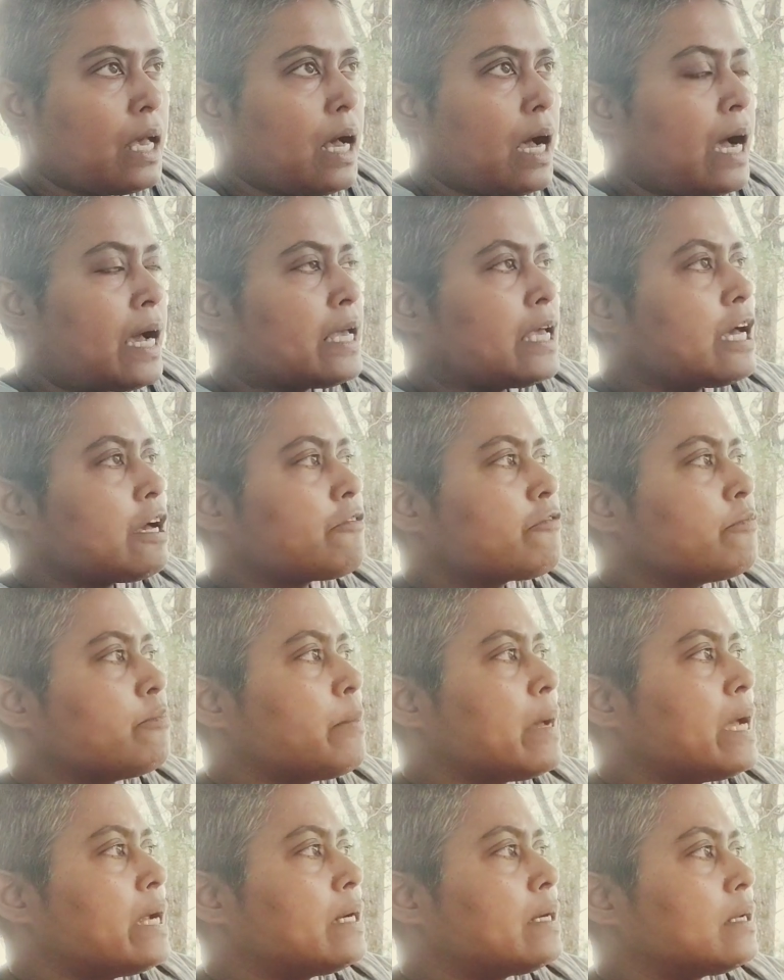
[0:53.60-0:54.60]
I have
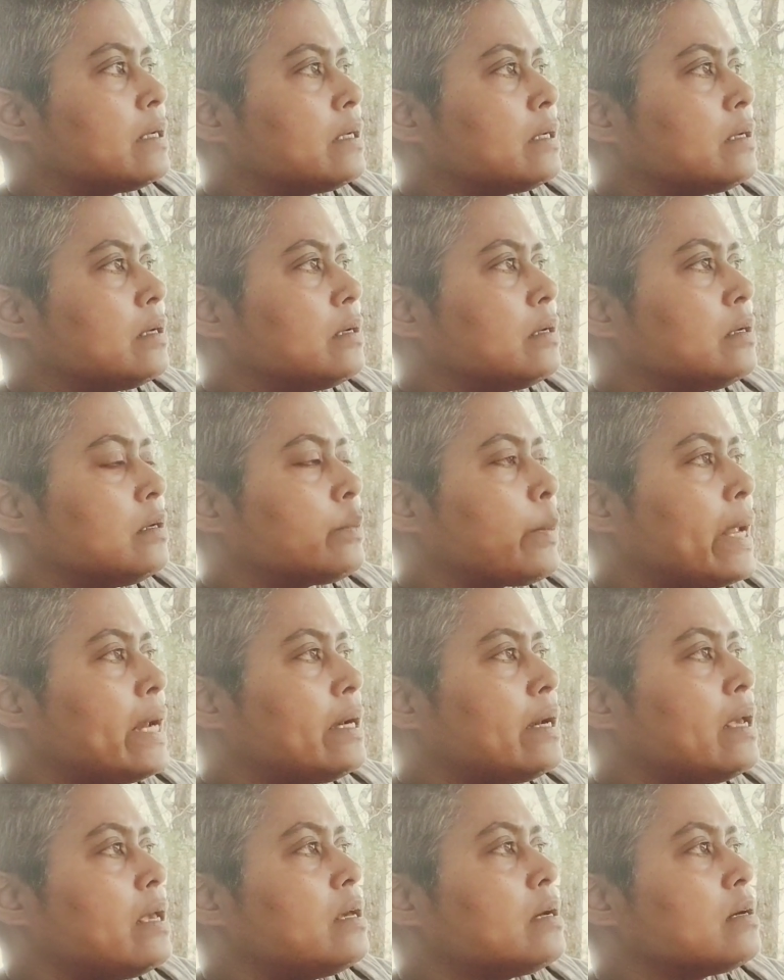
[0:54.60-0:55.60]
met
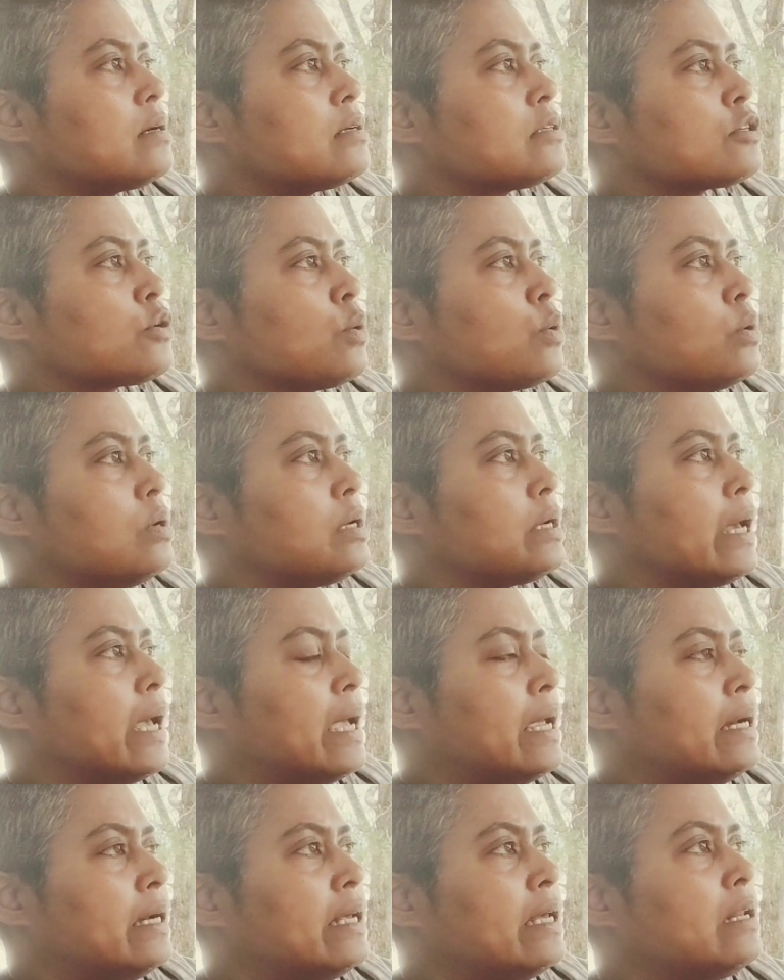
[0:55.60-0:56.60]
20 years old,
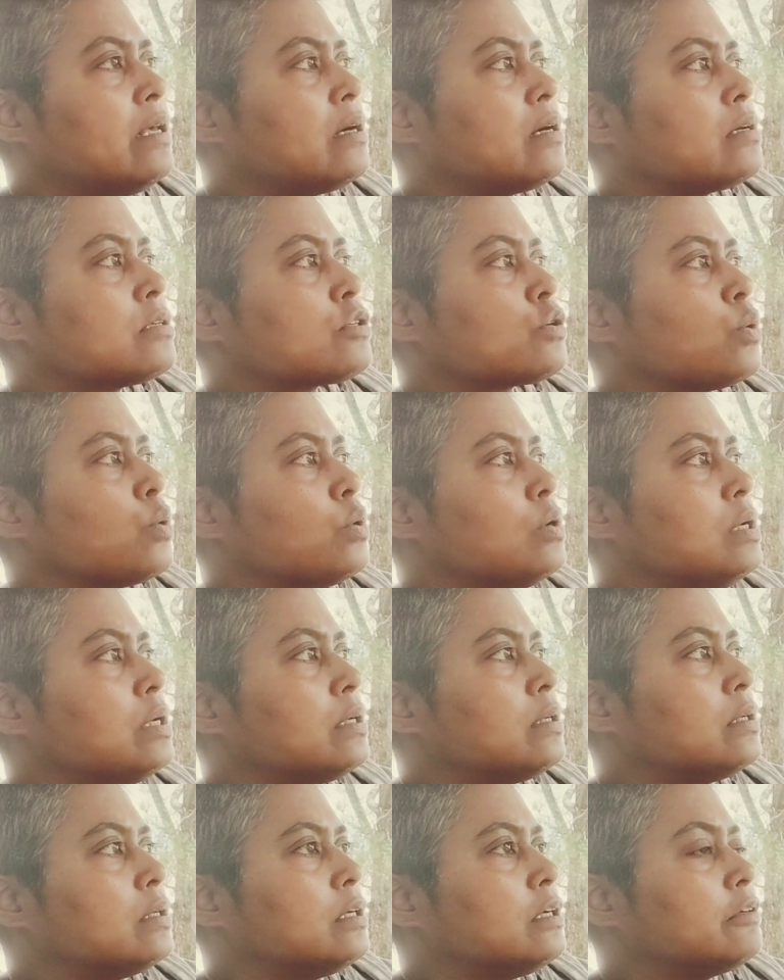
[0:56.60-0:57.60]
18 years
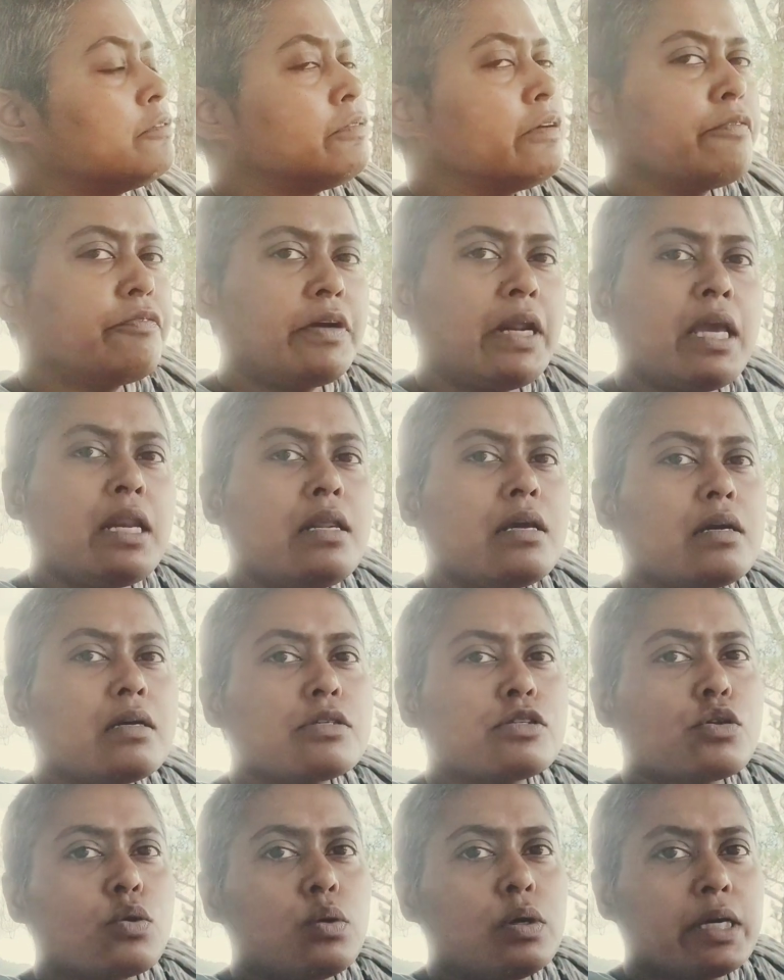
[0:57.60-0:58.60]
old, 15
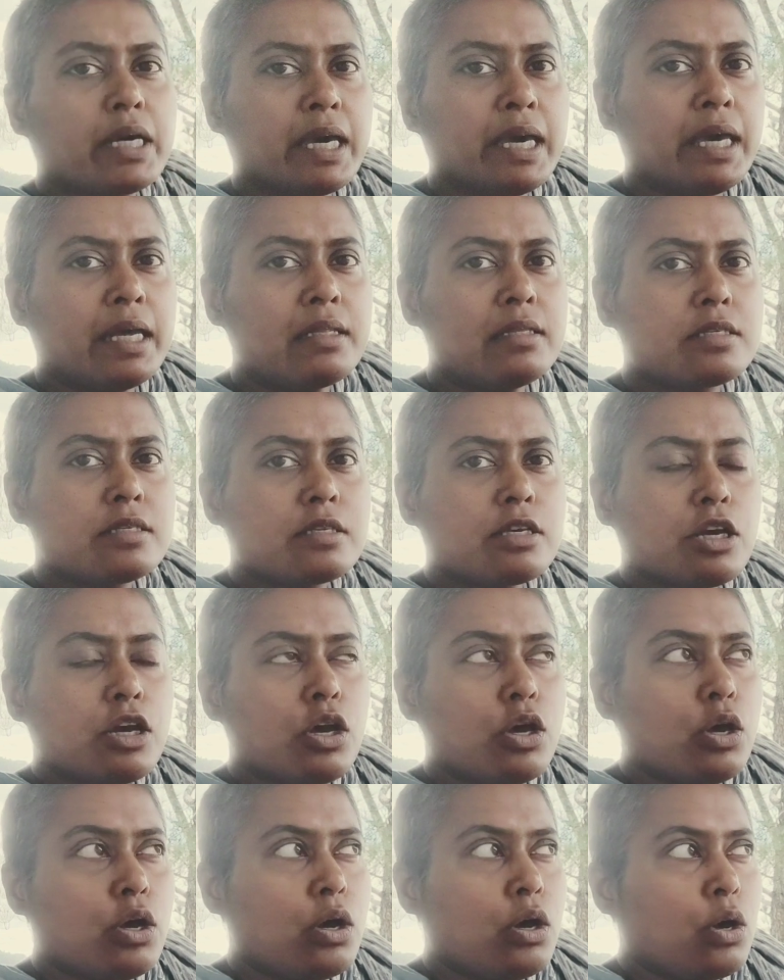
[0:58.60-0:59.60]
years old kids
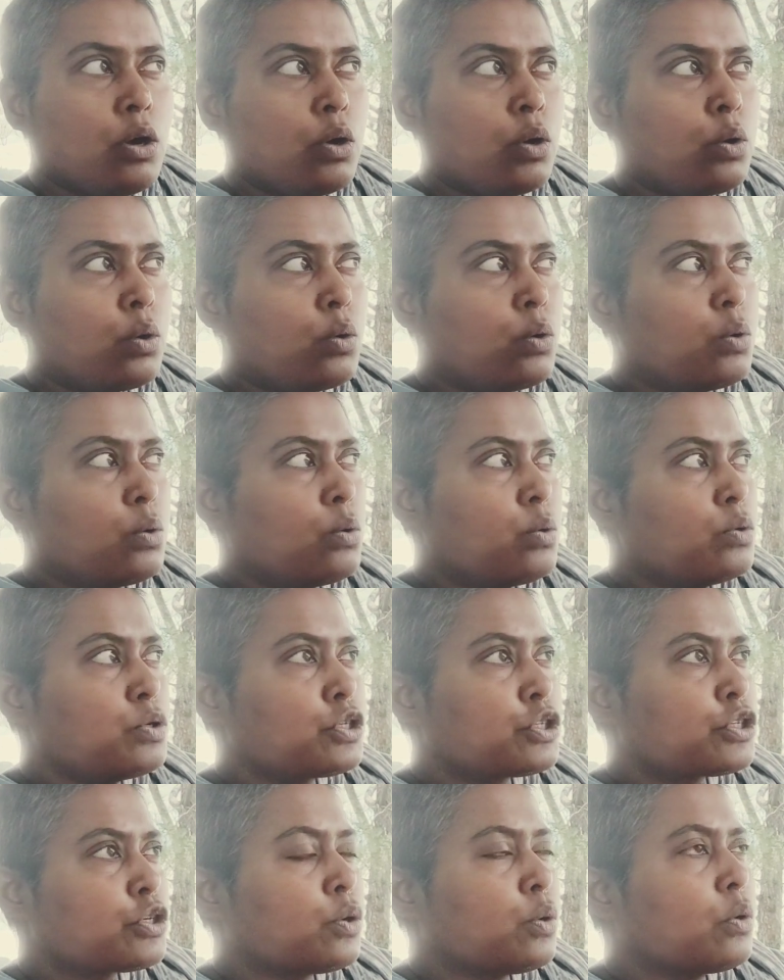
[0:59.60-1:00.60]
who
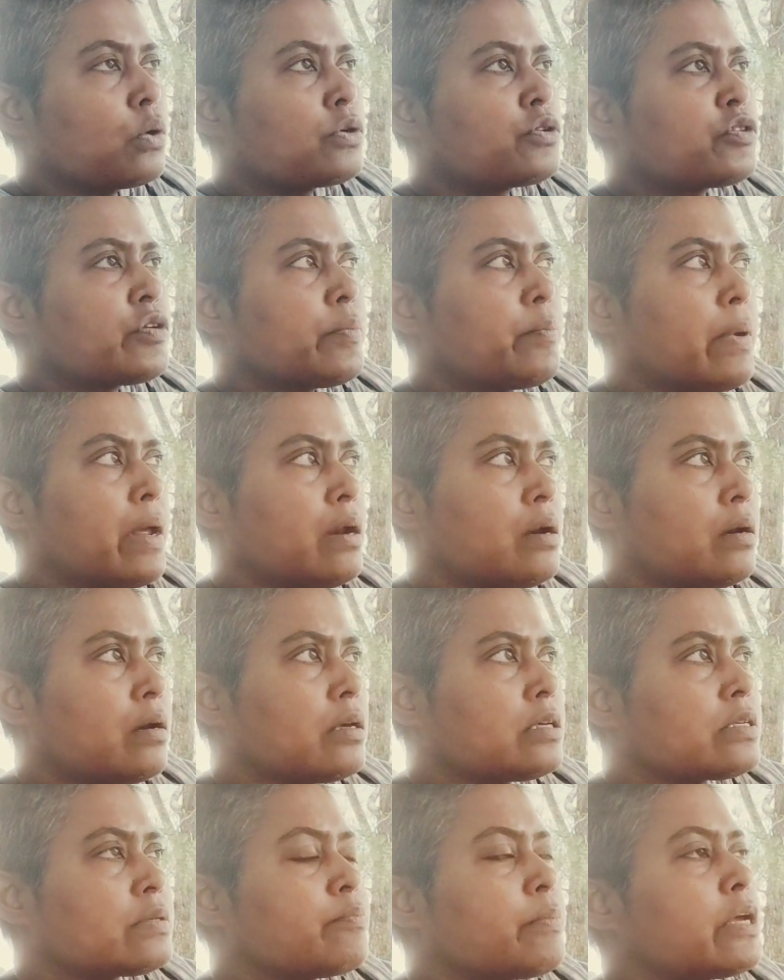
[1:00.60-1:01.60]
show
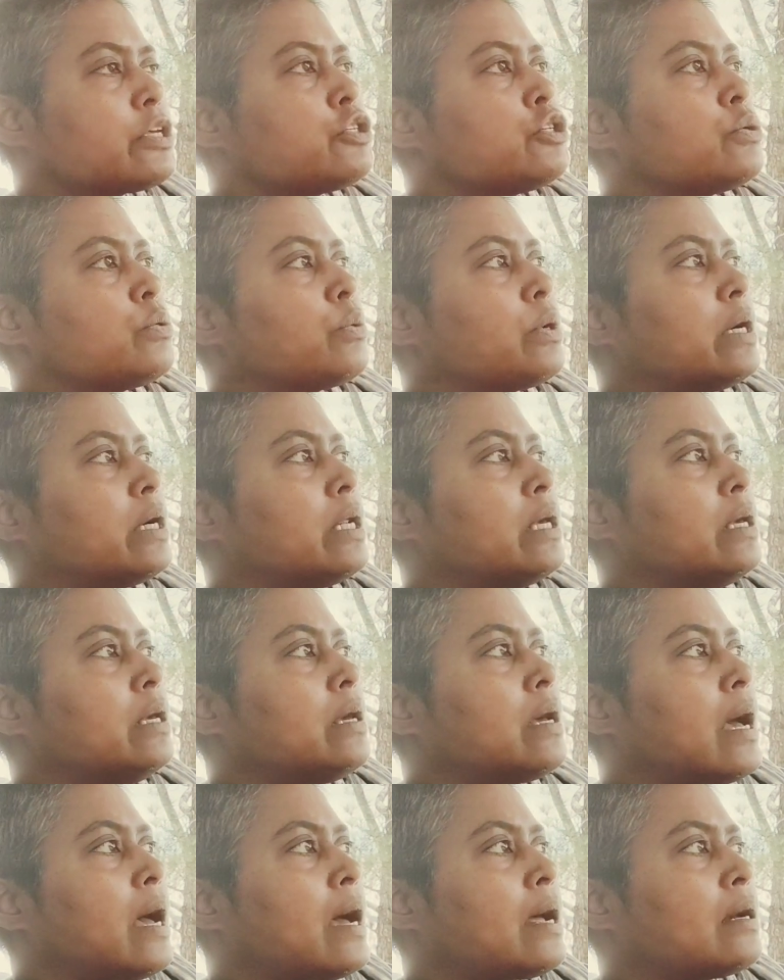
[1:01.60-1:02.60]
tremendous
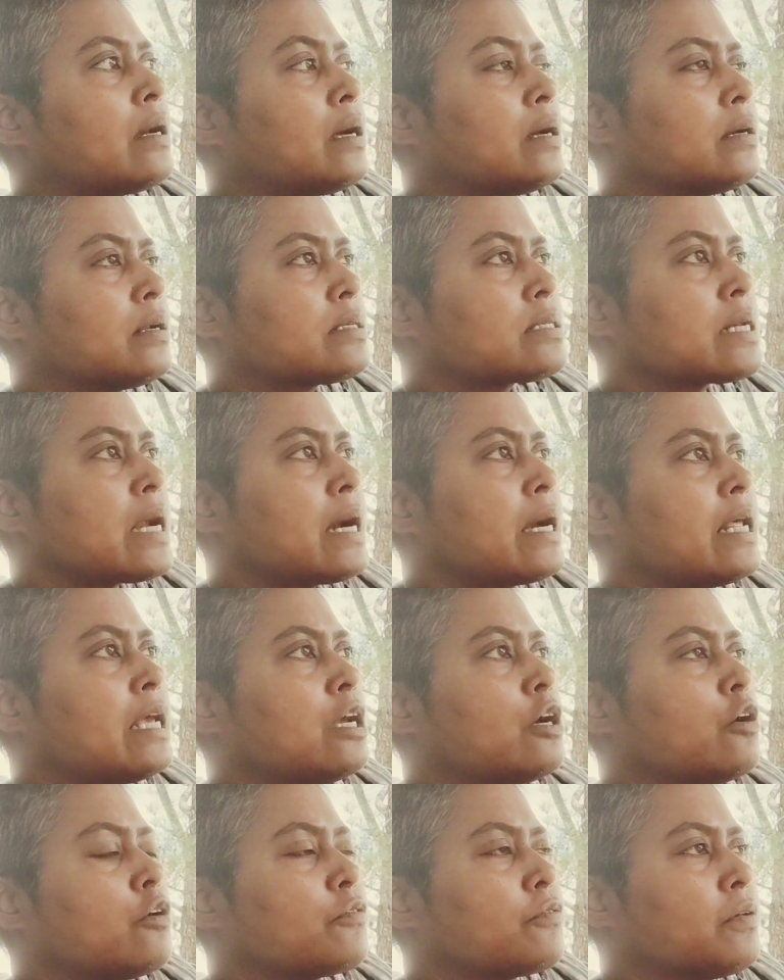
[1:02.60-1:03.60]
maturity and
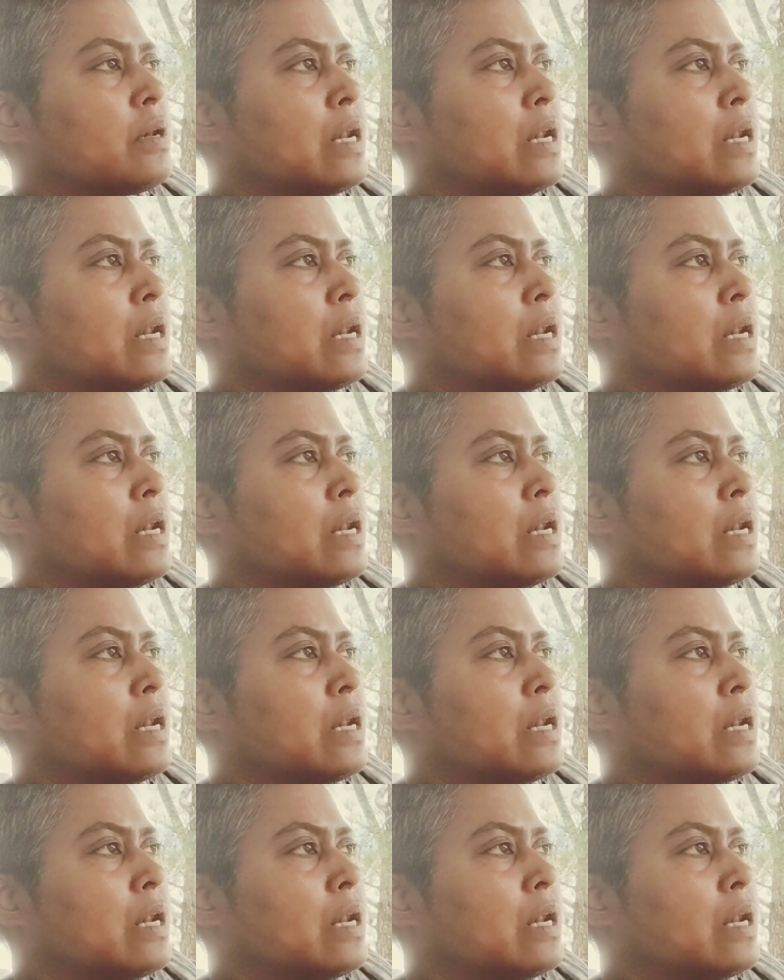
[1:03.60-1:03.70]
understanding of